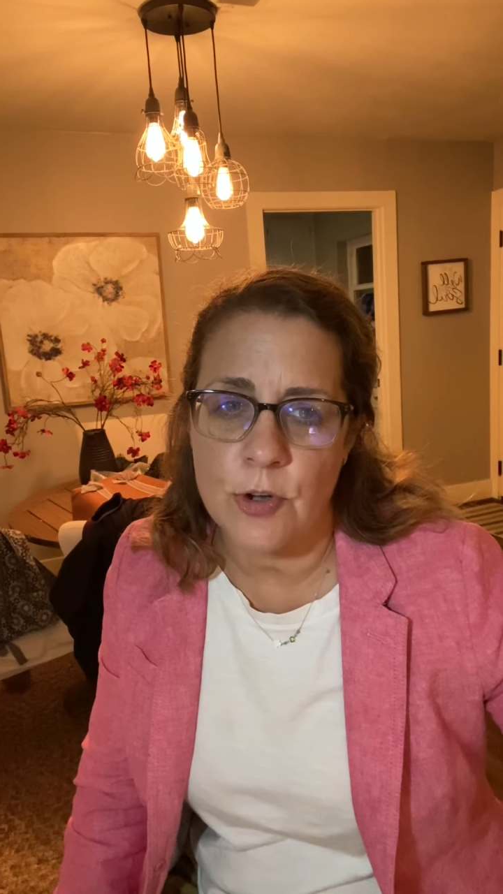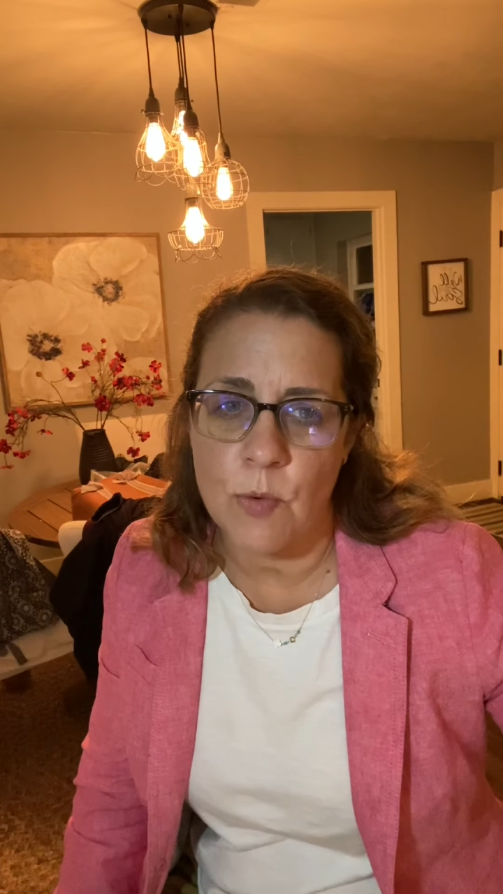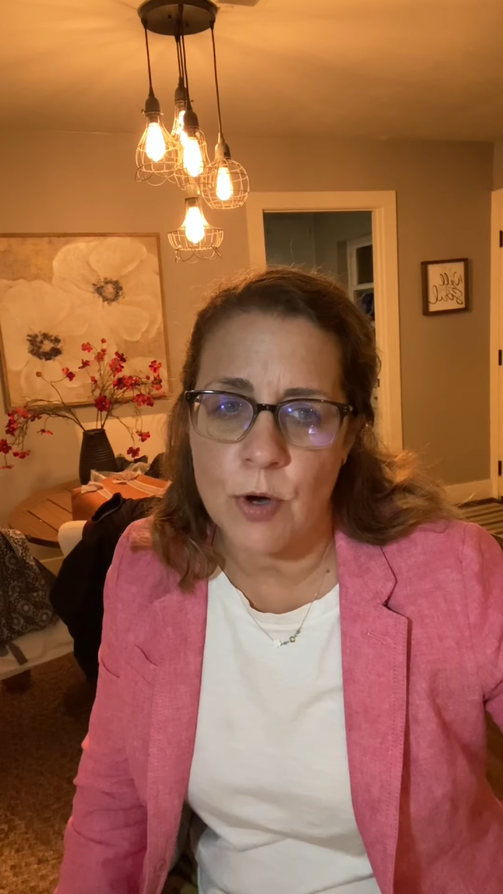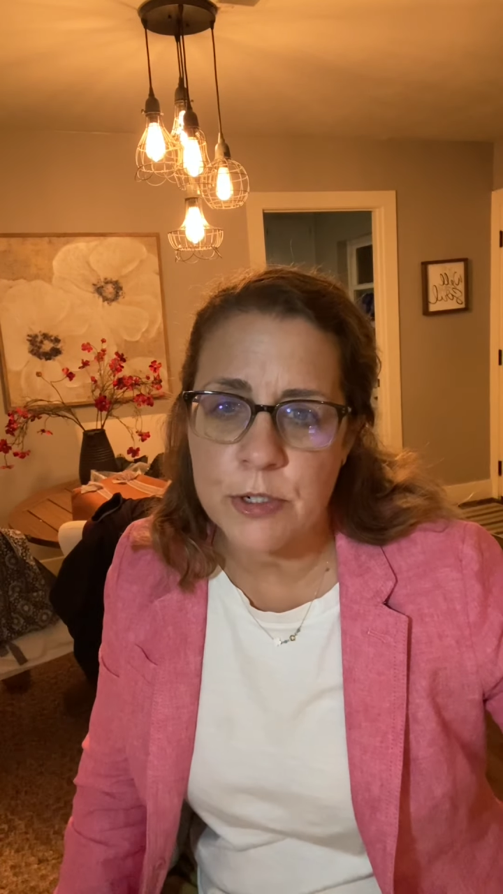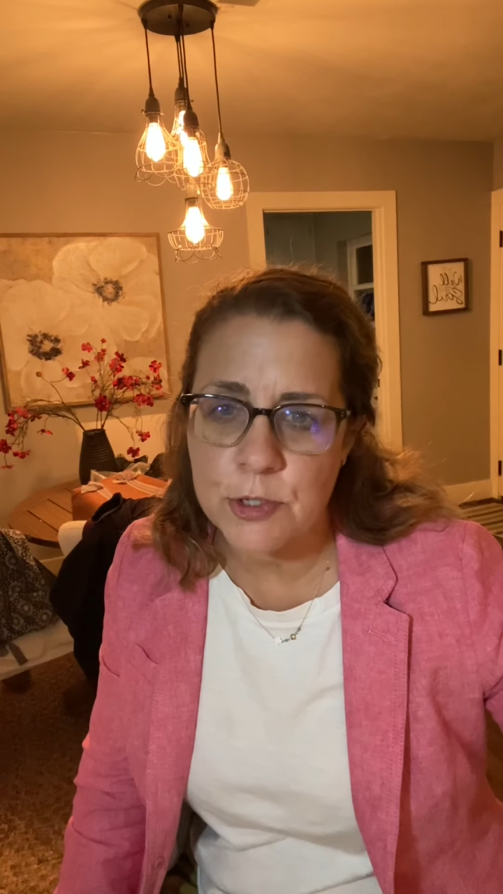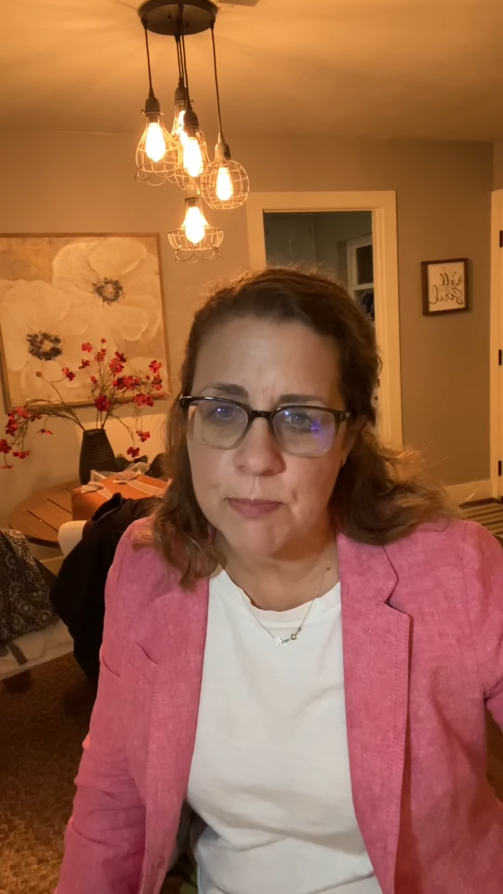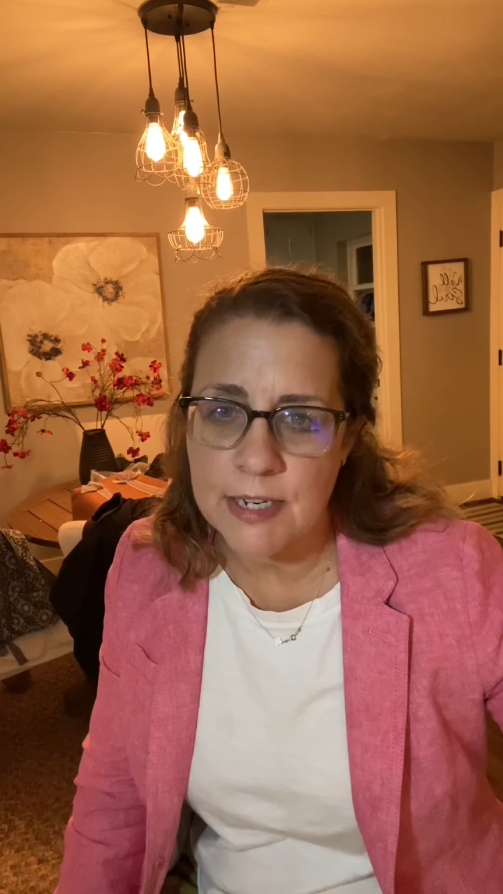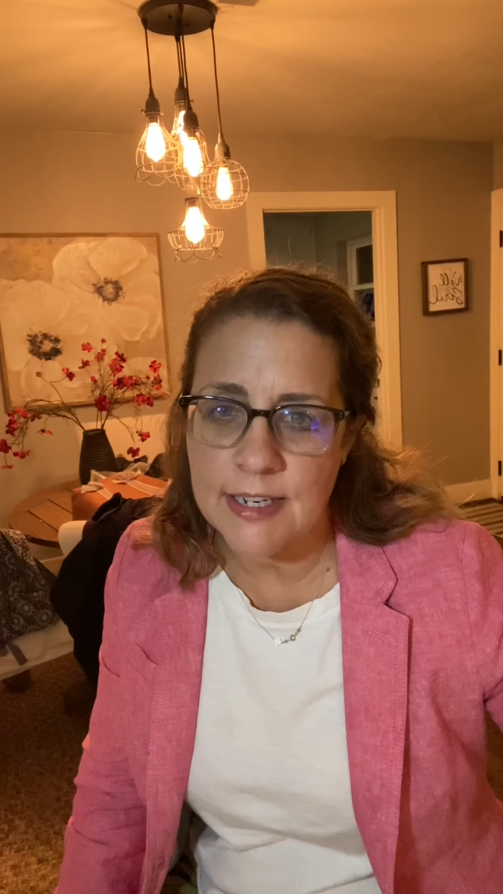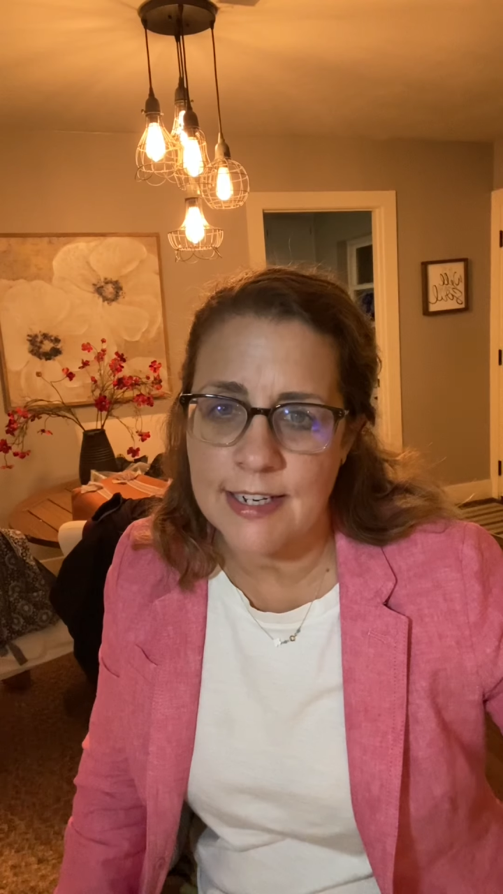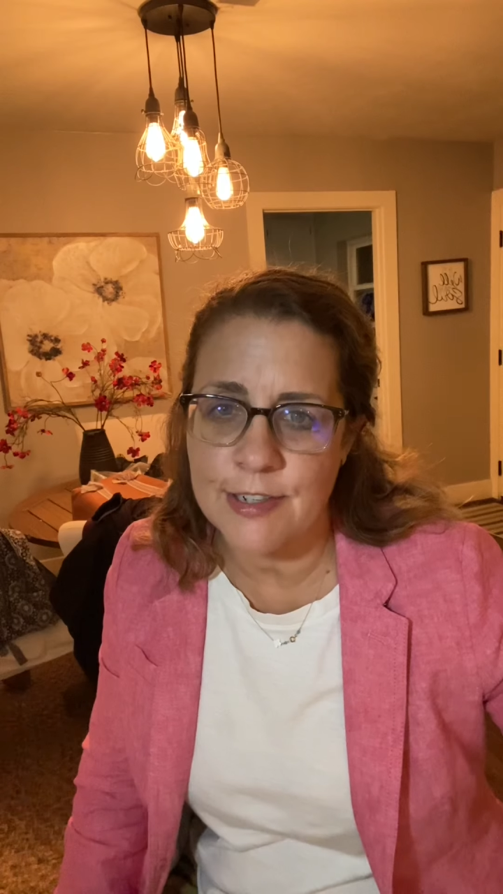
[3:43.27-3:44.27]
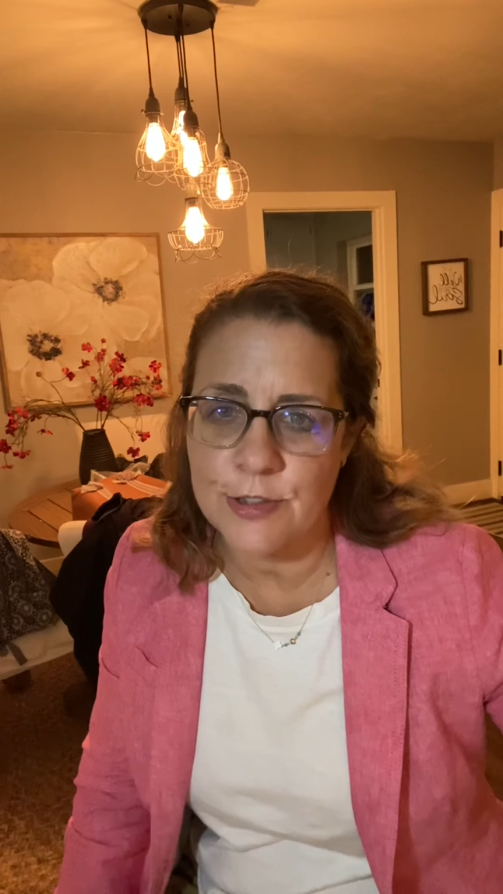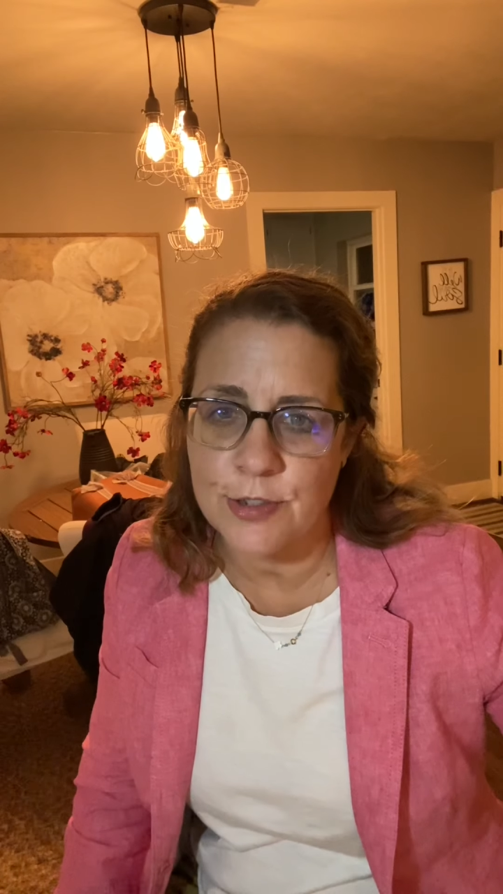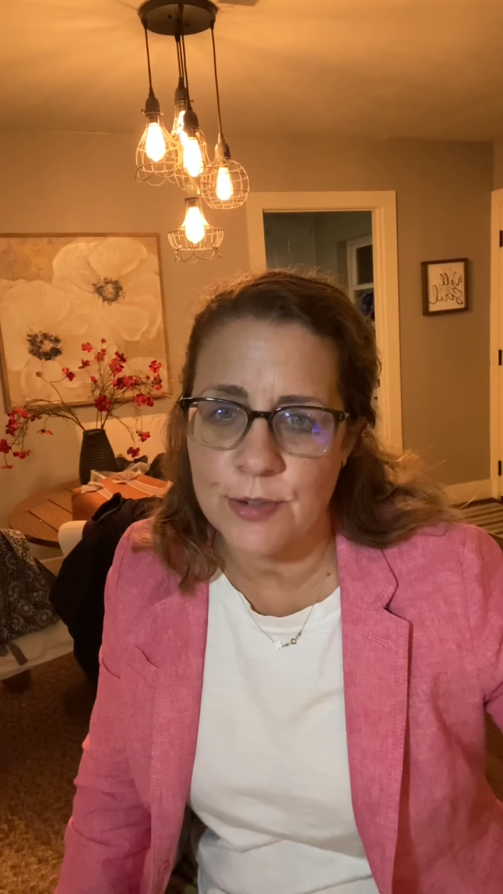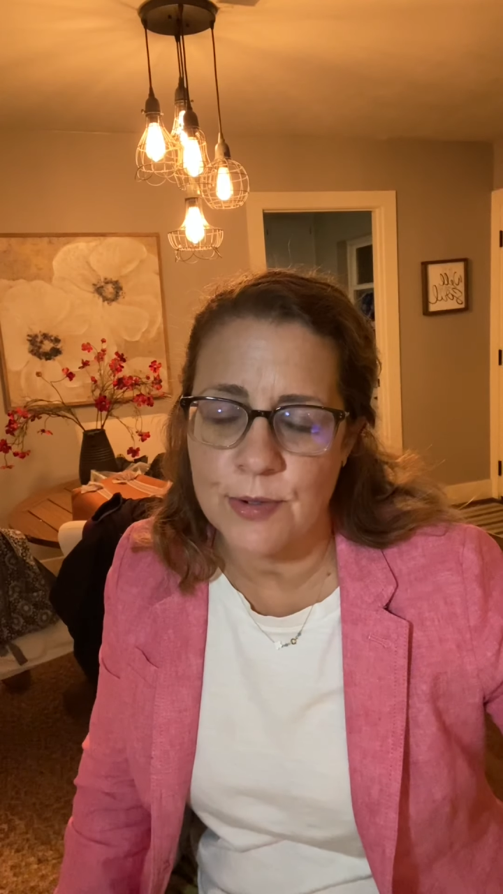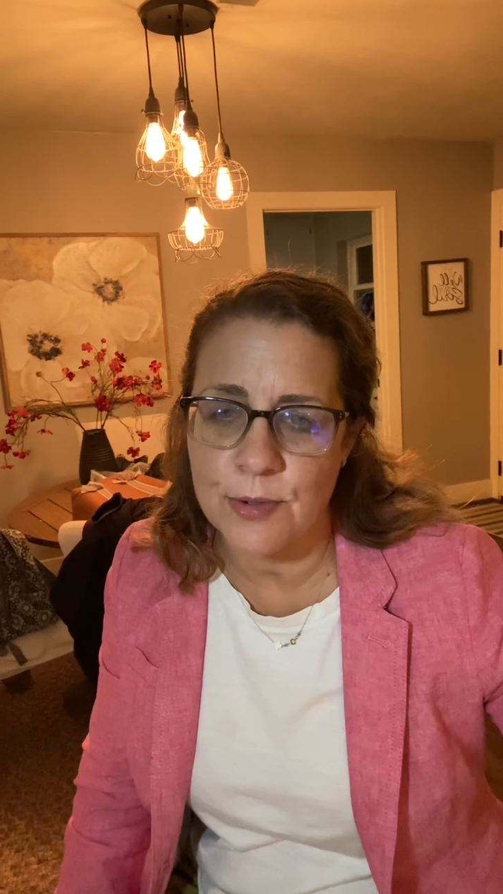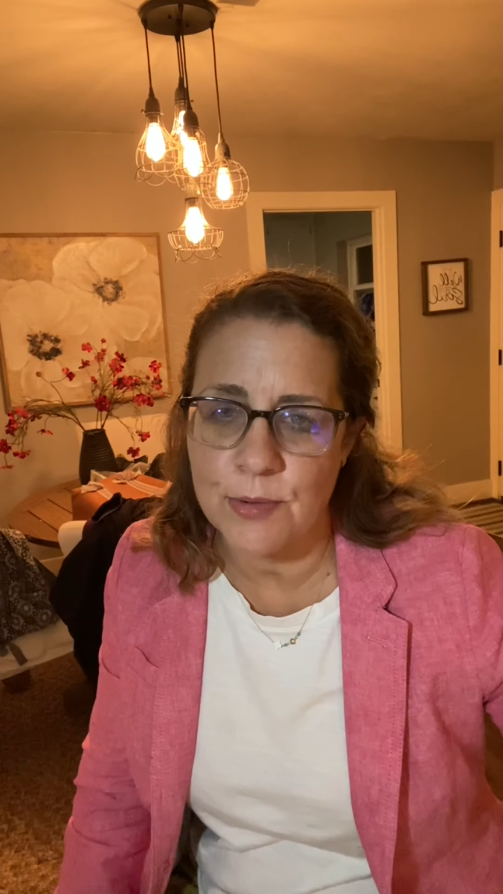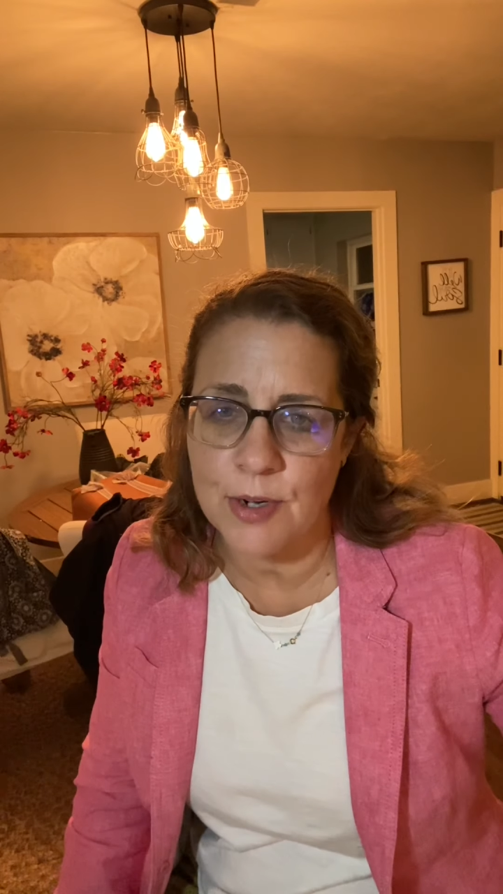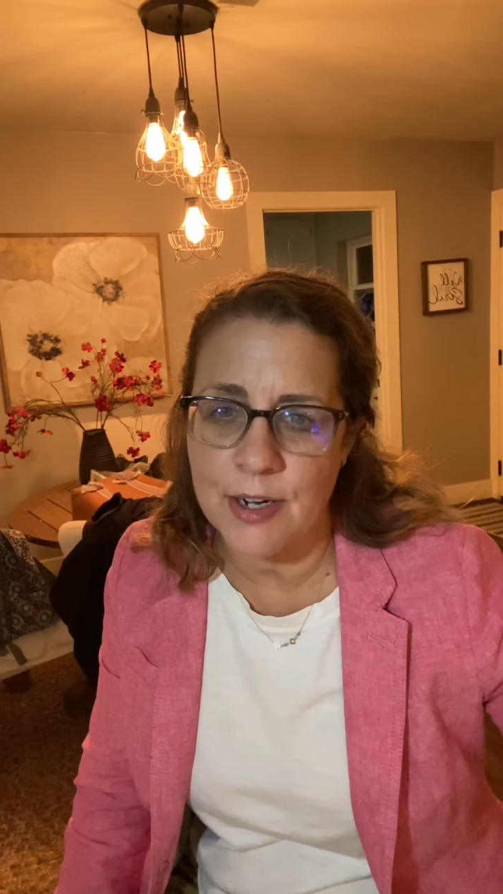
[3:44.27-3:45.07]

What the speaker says: coerce me into